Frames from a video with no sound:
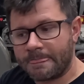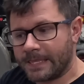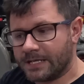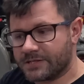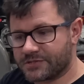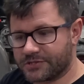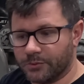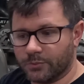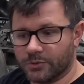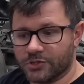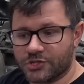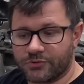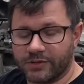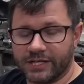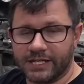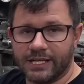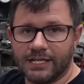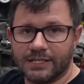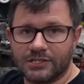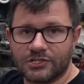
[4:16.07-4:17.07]
So we're
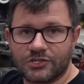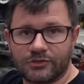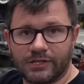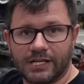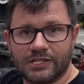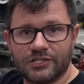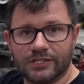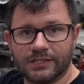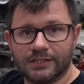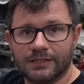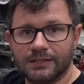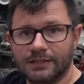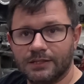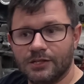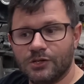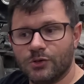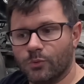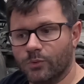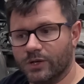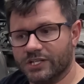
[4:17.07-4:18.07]
shrinking and stretching,
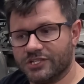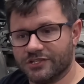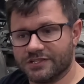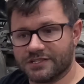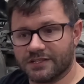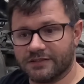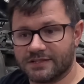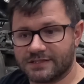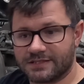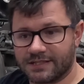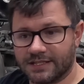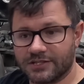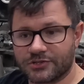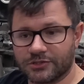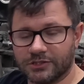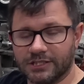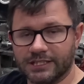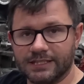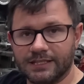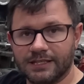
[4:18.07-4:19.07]
which is
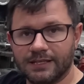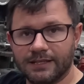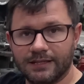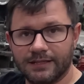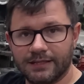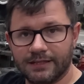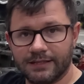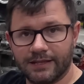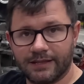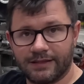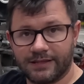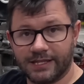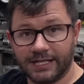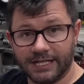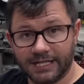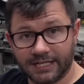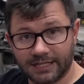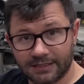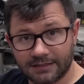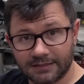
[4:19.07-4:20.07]
essentially
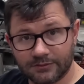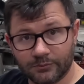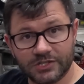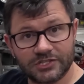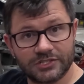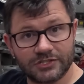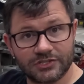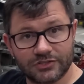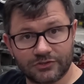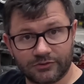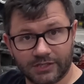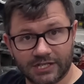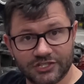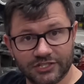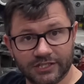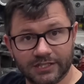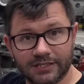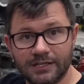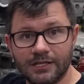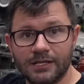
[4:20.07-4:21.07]
thinning, which is
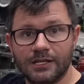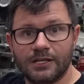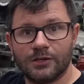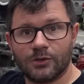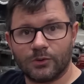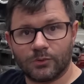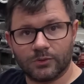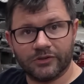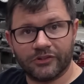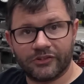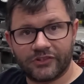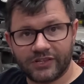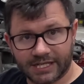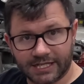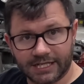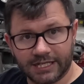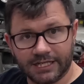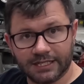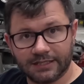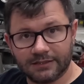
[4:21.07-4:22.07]
stretching, or
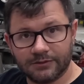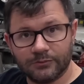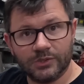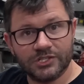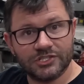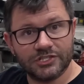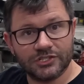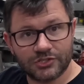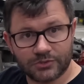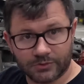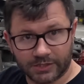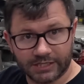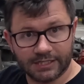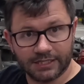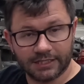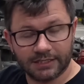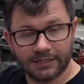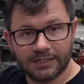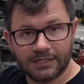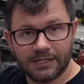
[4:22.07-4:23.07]
thickening, which is
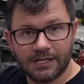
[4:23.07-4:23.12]
shrinking.